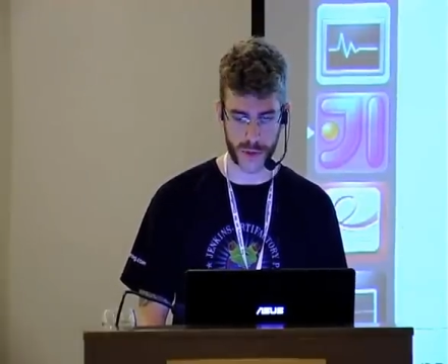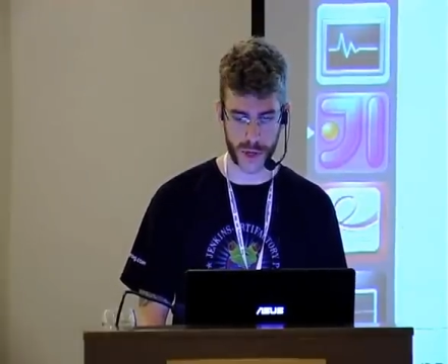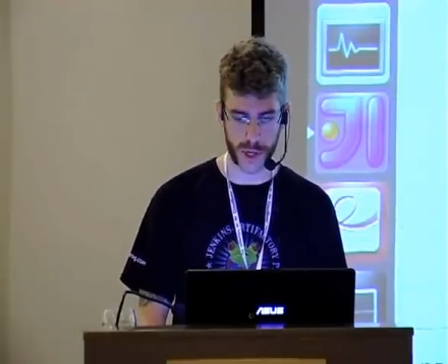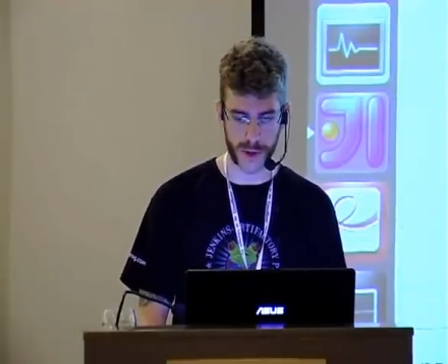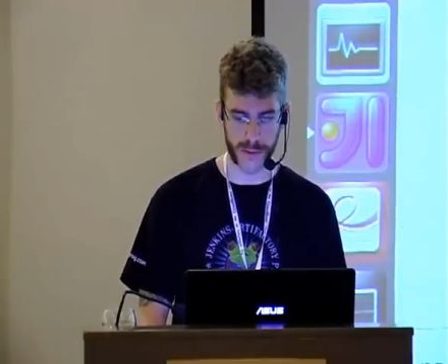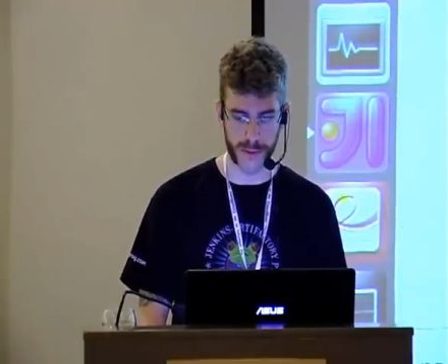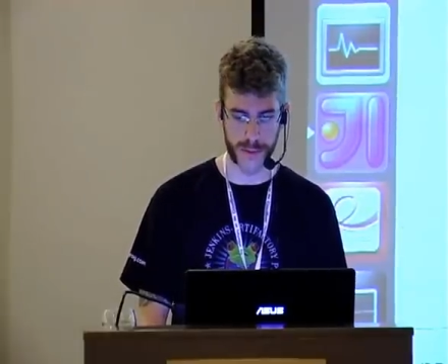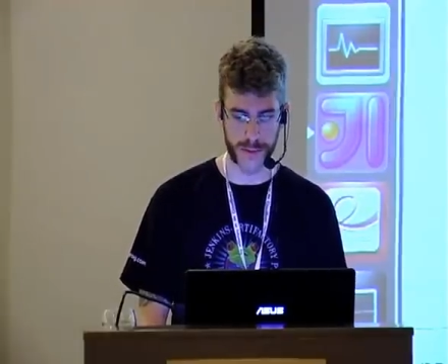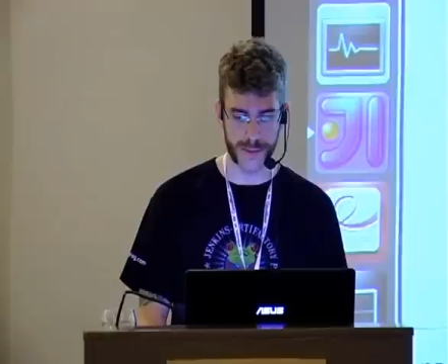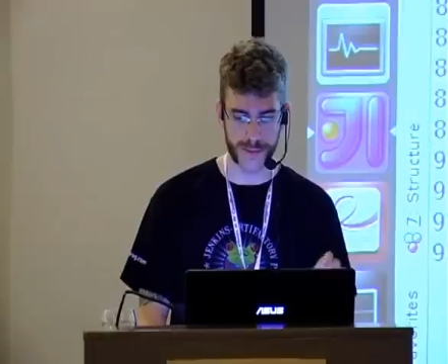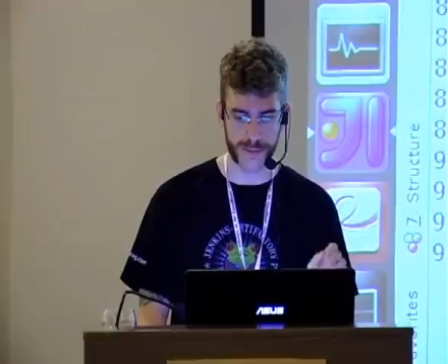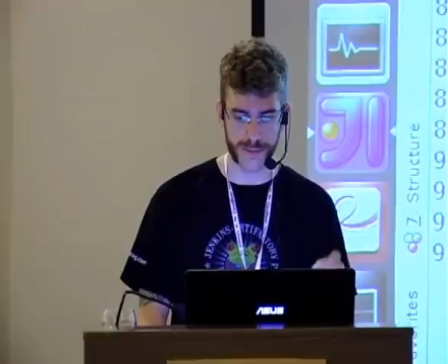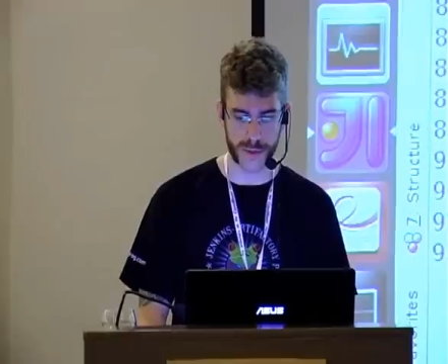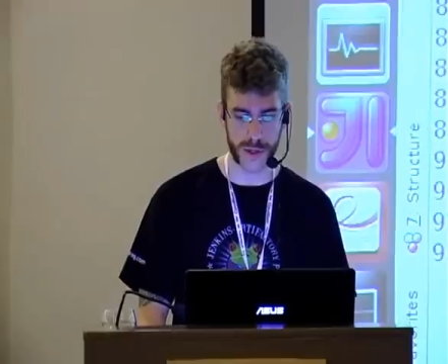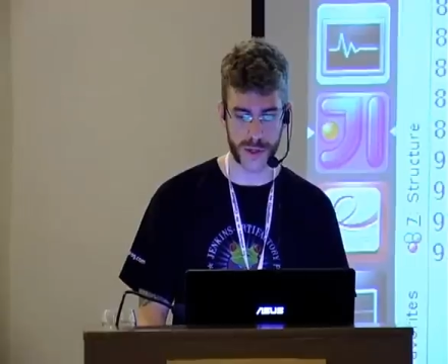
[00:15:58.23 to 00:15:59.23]
plugin,
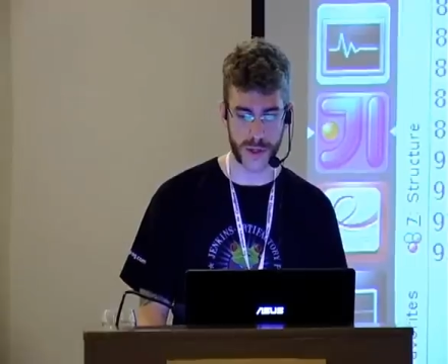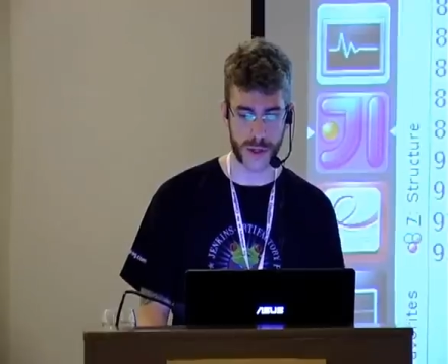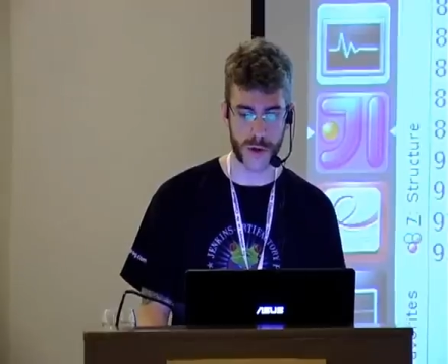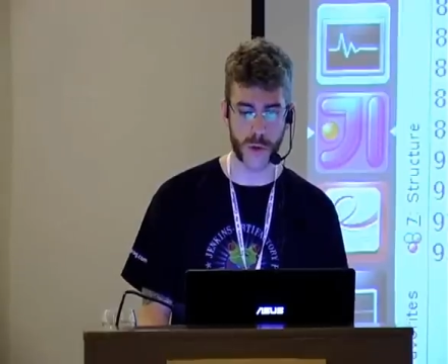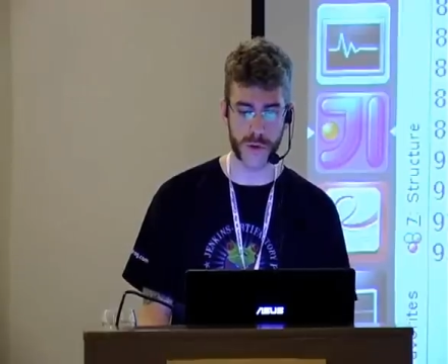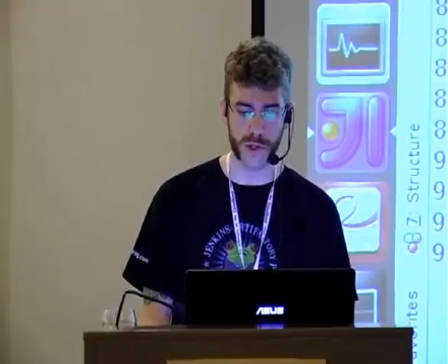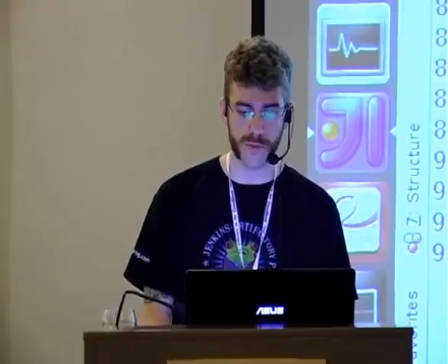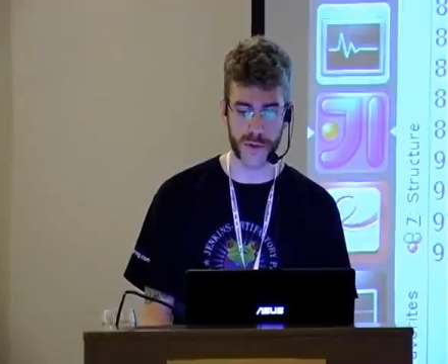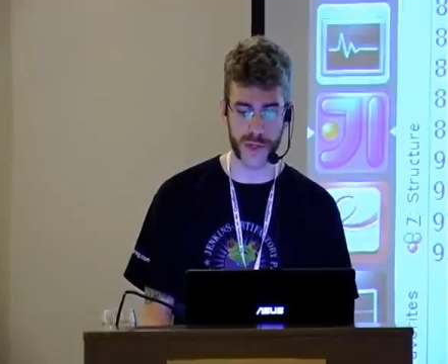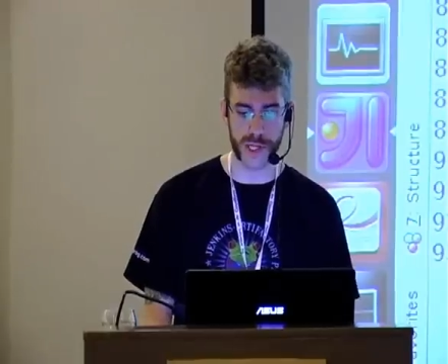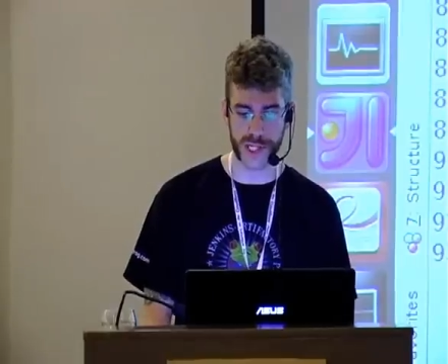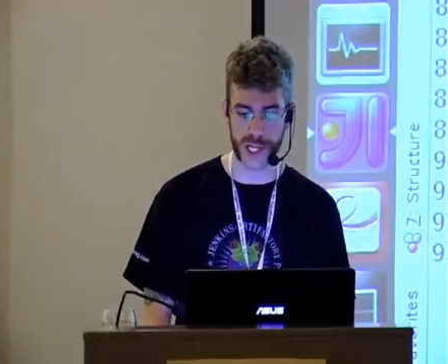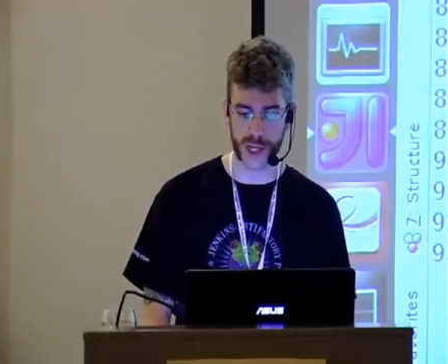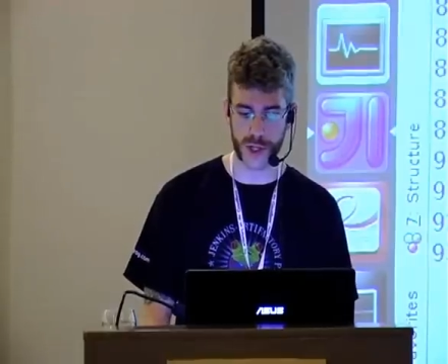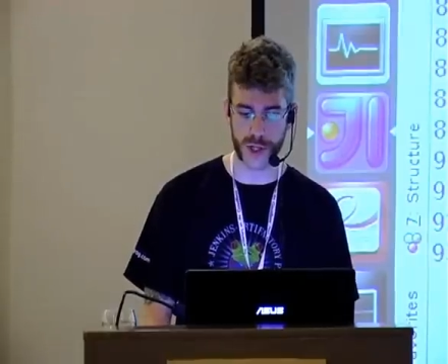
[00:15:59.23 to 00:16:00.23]
it goes up in a
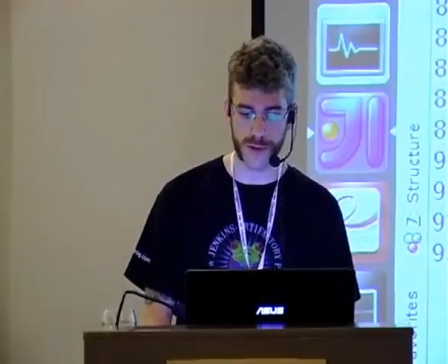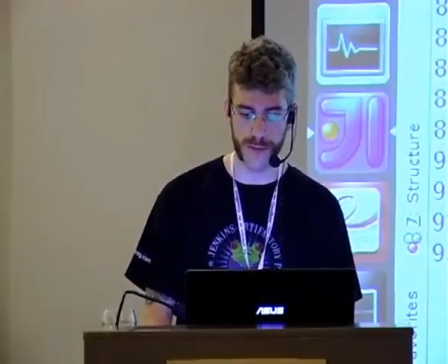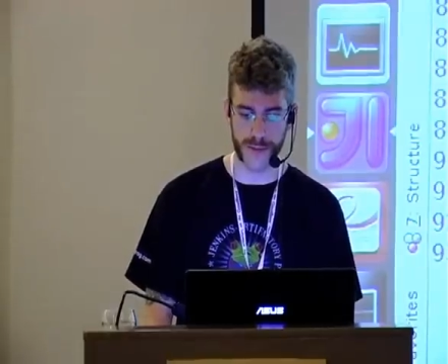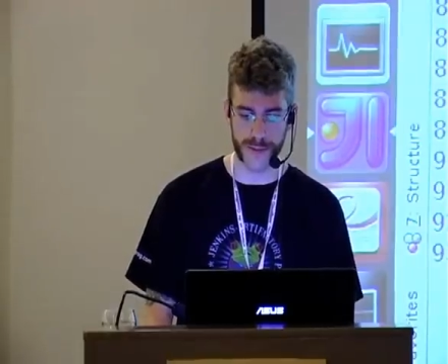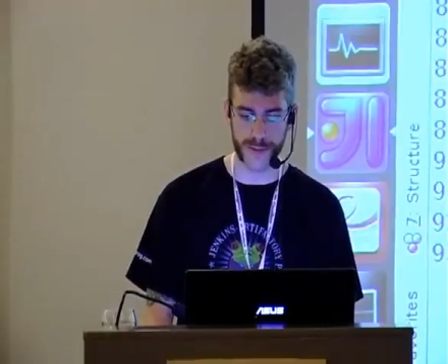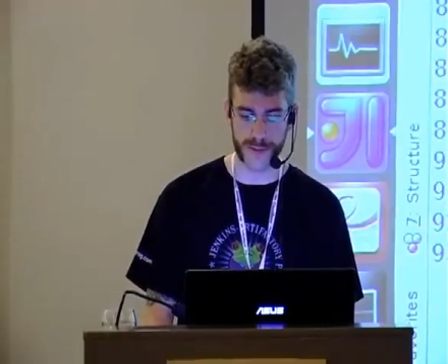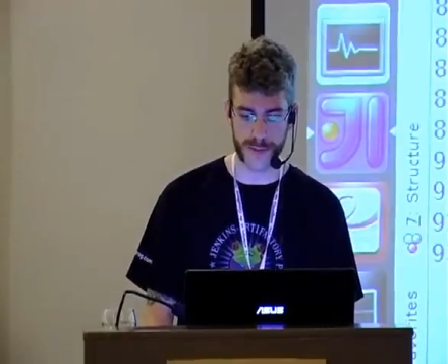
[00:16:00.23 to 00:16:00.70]
section.